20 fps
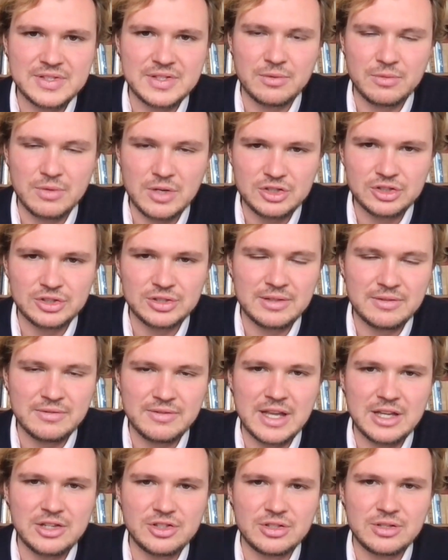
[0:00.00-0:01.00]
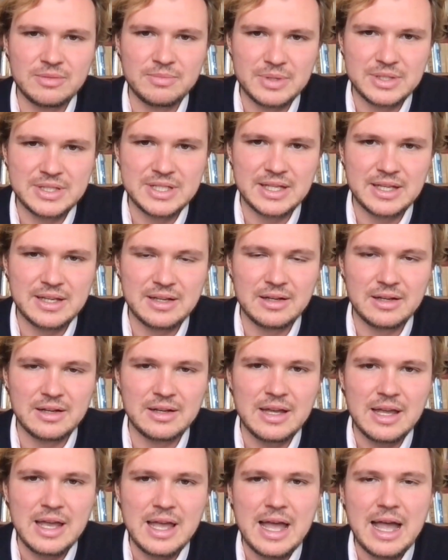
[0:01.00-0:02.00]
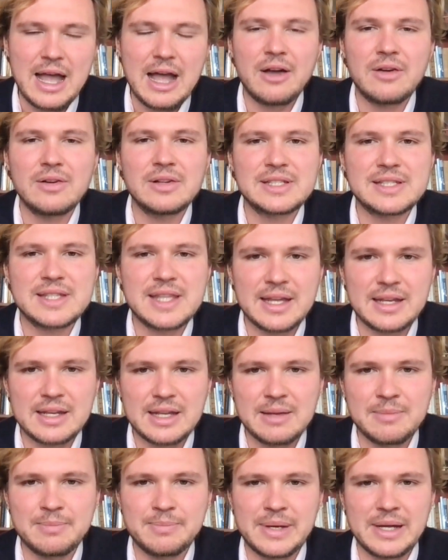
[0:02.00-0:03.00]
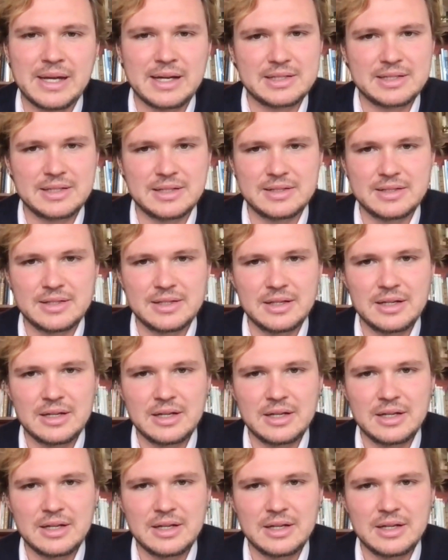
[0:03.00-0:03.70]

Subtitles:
the Russian invasion in particular, how has that impacted